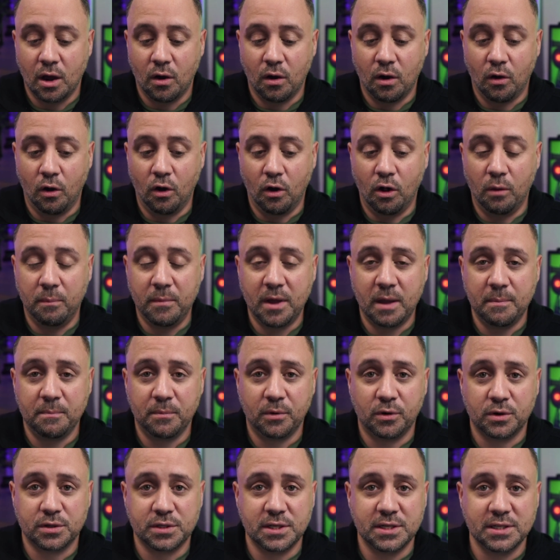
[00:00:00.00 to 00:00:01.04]
All
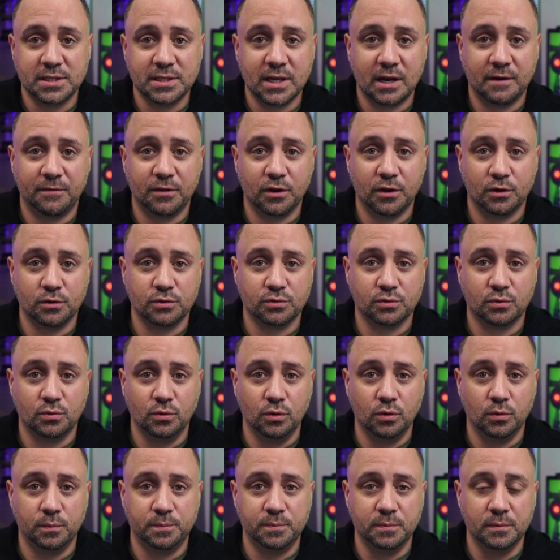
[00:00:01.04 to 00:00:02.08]
members inside of those
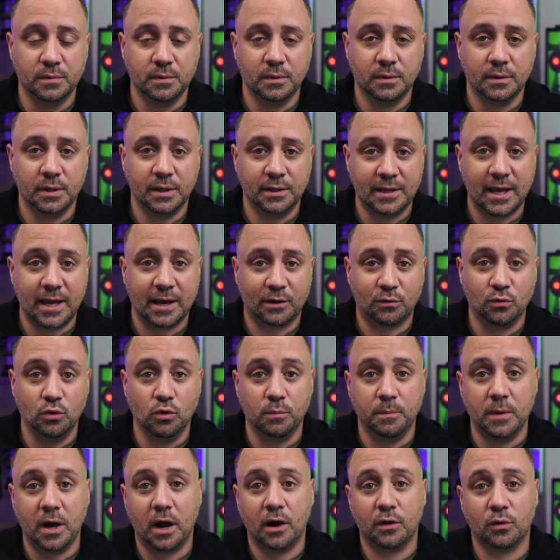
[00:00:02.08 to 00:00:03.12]
groups, in that
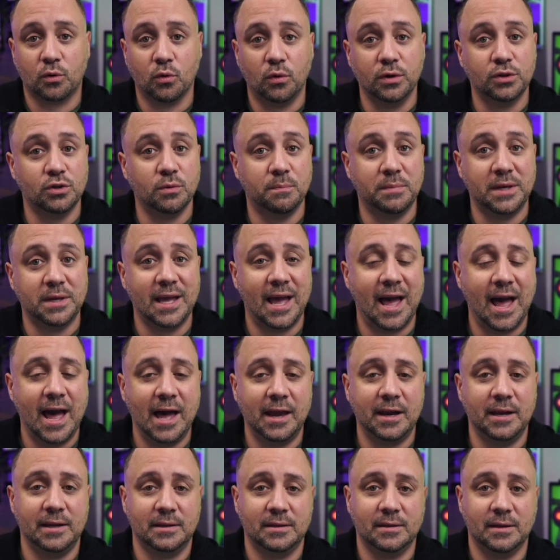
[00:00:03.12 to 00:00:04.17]
group, are going to be
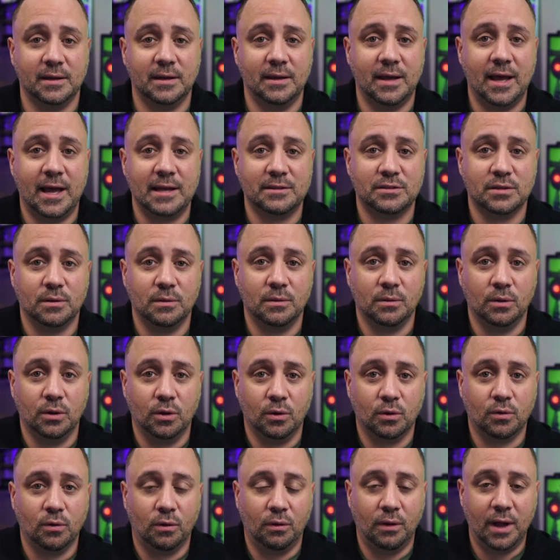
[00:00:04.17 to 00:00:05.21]
added as
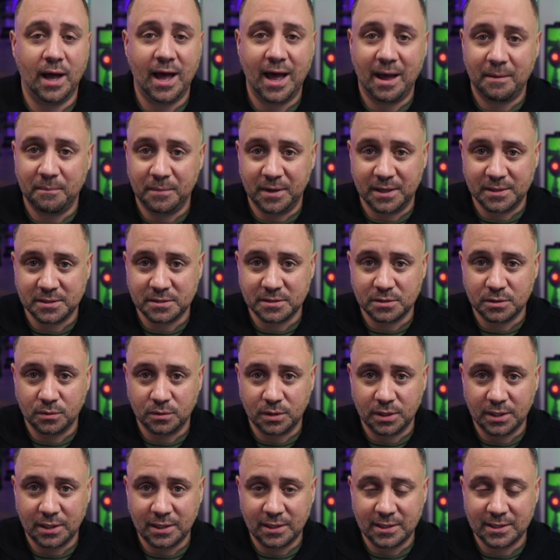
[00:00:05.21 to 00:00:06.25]
local admins
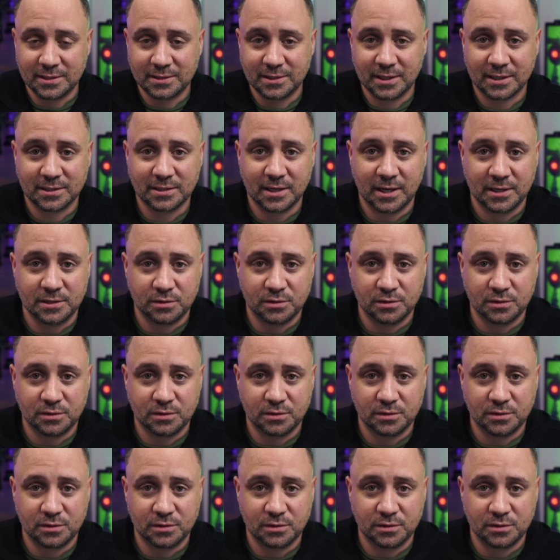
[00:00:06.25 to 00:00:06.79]
to the ESXi